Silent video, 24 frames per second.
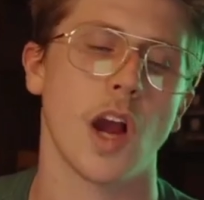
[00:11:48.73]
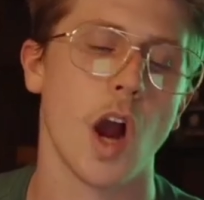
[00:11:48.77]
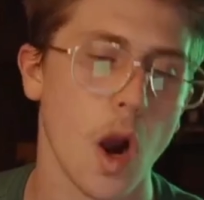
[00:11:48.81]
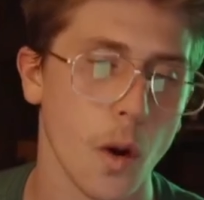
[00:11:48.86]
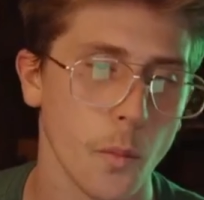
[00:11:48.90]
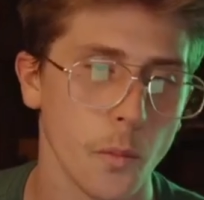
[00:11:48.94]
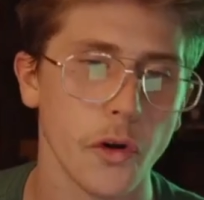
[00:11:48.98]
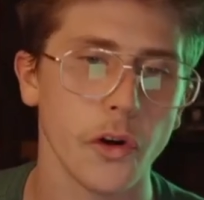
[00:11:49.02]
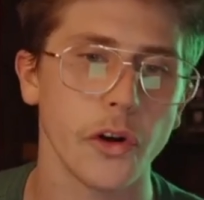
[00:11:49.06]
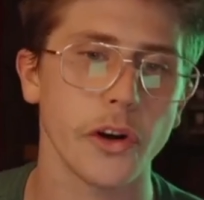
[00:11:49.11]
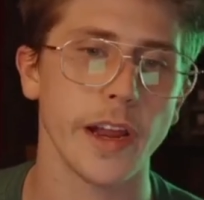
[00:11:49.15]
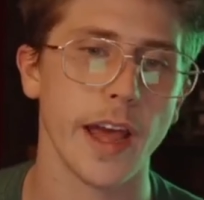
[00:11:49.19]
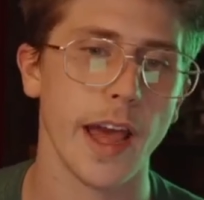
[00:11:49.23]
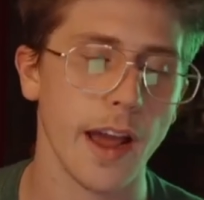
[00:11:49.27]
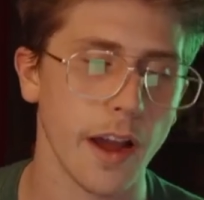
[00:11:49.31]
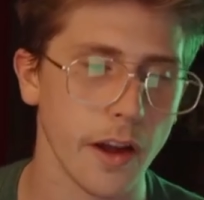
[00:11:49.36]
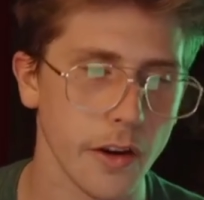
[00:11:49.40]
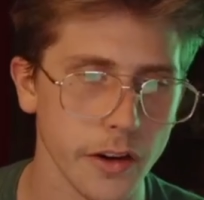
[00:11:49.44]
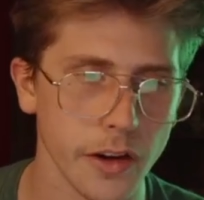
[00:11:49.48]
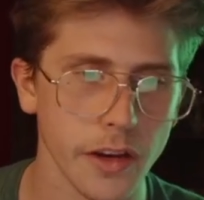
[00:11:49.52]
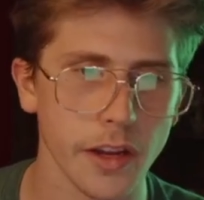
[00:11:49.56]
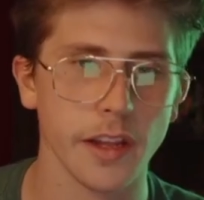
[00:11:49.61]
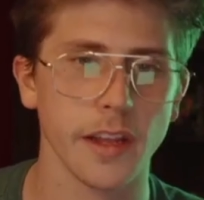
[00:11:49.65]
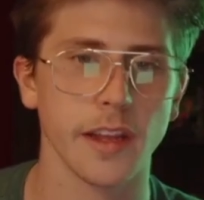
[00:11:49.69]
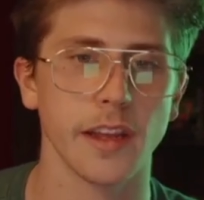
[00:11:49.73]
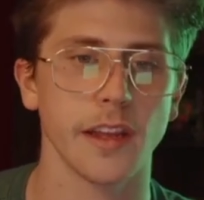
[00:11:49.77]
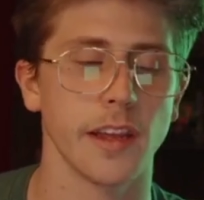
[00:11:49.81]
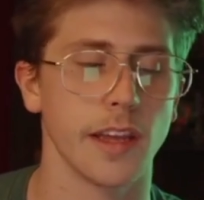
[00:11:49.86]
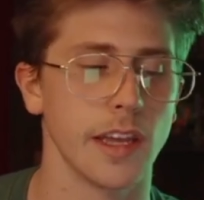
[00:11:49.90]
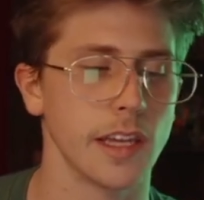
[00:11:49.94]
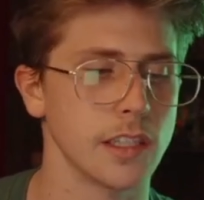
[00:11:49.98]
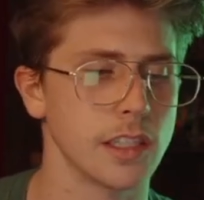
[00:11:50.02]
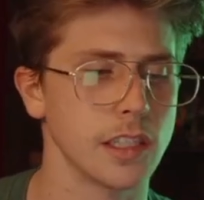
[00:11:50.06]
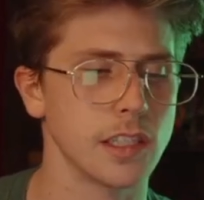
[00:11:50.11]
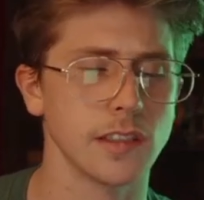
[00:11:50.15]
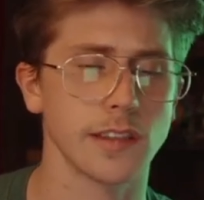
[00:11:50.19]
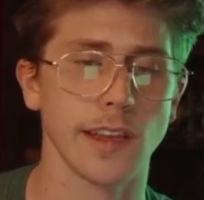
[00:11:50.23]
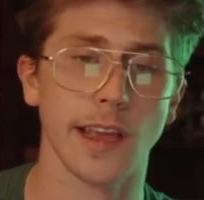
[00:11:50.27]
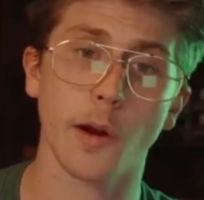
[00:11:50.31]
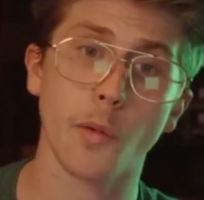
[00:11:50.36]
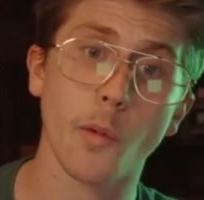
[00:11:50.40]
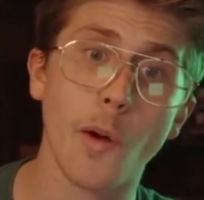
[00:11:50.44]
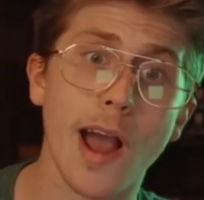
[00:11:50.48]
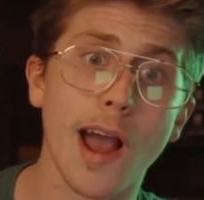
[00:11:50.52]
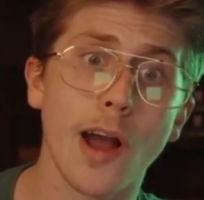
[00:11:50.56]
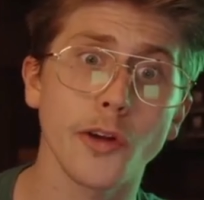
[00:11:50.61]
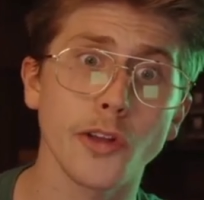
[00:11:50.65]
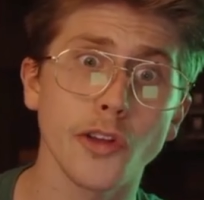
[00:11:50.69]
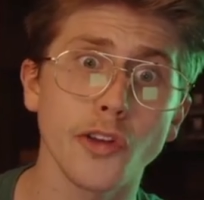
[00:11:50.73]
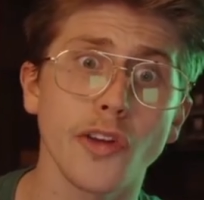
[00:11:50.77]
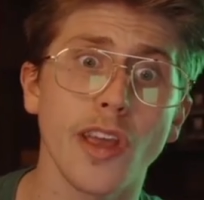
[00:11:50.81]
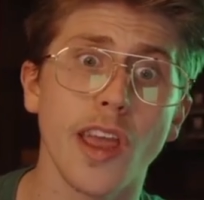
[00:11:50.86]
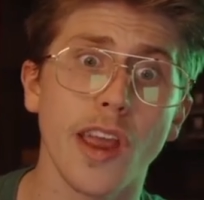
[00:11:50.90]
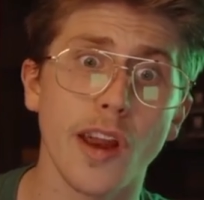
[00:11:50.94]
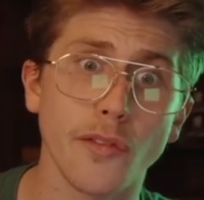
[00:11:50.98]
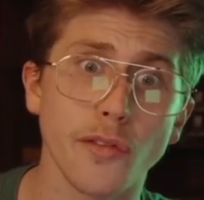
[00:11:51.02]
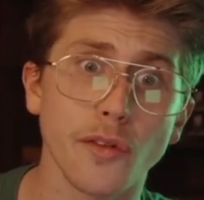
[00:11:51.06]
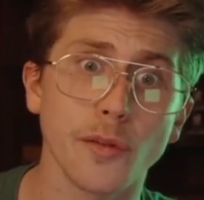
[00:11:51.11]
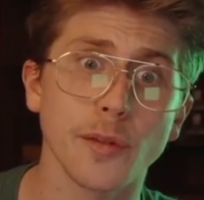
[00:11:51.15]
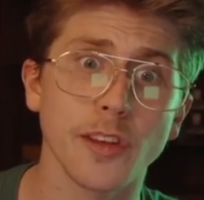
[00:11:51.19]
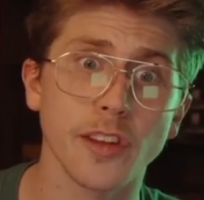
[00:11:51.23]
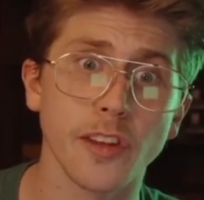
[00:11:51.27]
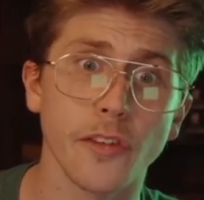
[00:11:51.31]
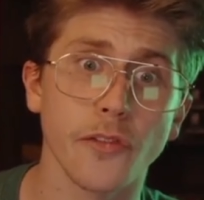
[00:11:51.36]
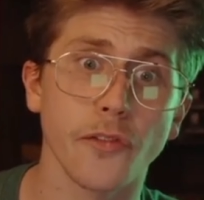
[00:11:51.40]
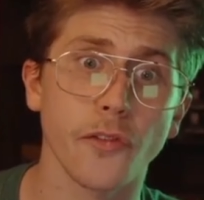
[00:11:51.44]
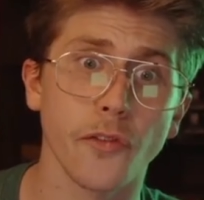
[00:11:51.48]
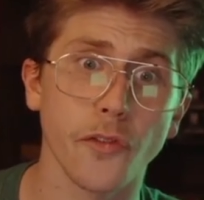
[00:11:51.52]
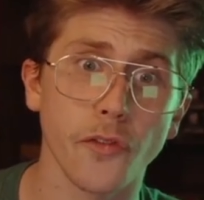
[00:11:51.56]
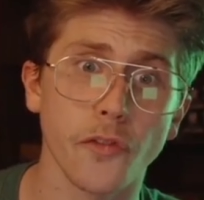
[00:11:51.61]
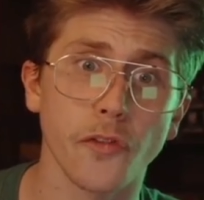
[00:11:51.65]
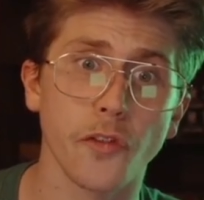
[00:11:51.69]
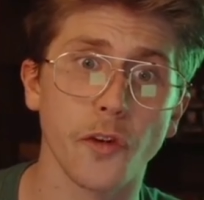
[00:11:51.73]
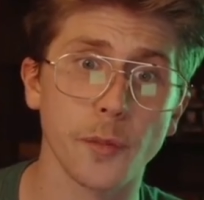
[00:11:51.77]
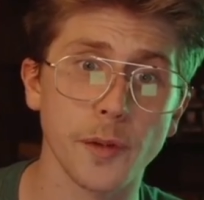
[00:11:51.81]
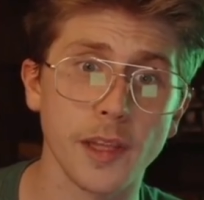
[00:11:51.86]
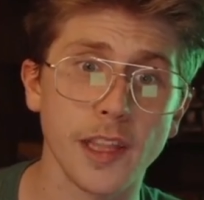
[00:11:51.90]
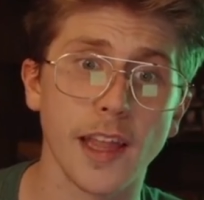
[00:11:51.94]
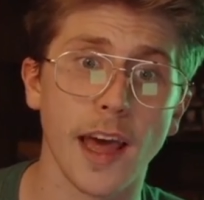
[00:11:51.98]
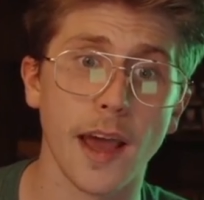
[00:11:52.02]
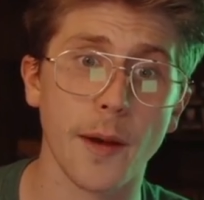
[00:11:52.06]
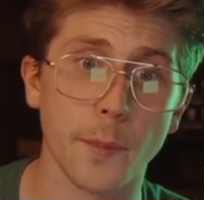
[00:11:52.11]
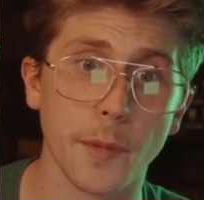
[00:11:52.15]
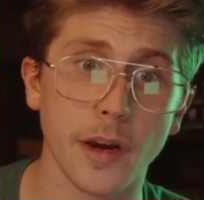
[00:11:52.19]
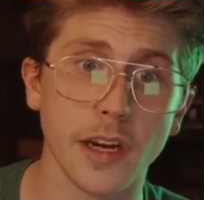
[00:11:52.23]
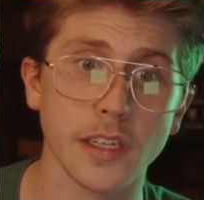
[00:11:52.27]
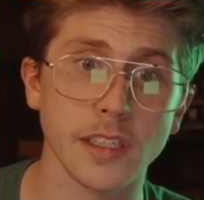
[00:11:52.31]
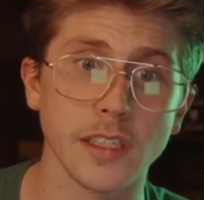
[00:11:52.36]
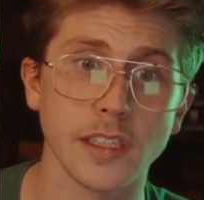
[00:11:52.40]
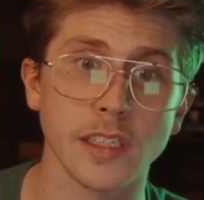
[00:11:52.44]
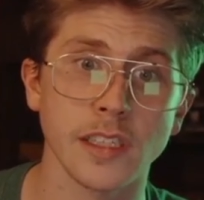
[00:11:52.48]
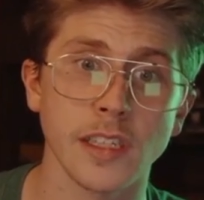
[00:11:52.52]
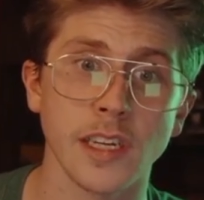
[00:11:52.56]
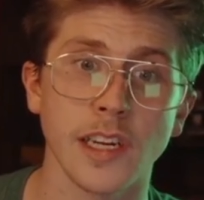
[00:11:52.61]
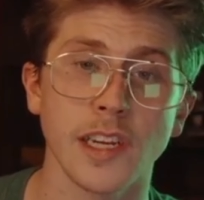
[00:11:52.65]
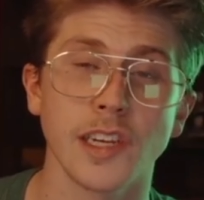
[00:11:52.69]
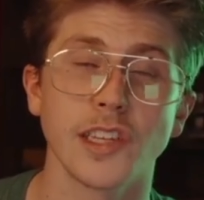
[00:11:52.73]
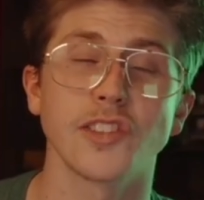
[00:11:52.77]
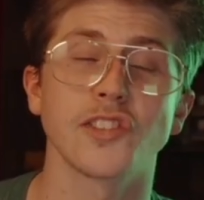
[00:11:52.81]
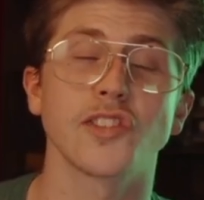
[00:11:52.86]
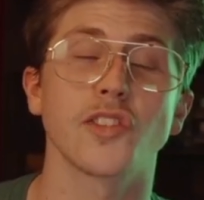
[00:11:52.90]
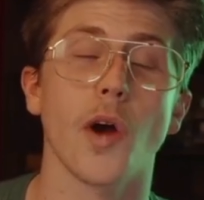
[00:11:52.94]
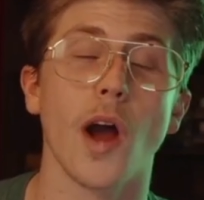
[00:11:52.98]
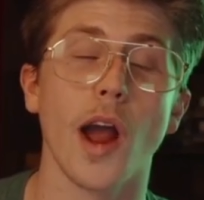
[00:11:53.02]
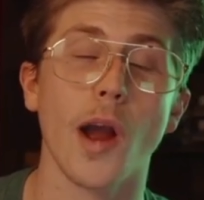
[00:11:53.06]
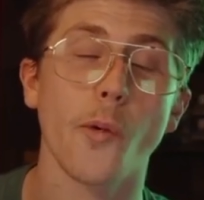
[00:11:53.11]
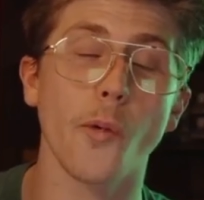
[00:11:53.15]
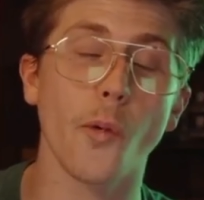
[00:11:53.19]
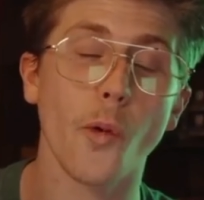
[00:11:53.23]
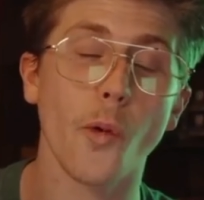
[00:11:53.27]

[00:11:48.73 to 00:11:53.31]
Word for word: calm her down and she's like wow you care for me for me that much so i